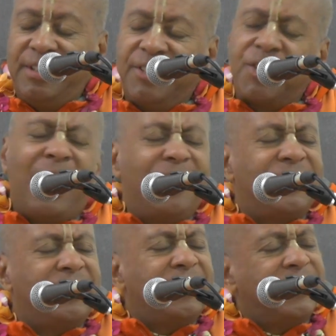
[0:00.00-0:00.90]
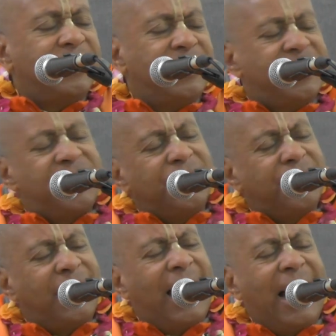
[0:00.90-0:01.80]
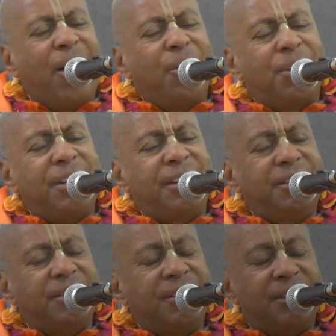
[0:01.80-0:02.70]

So, still, how can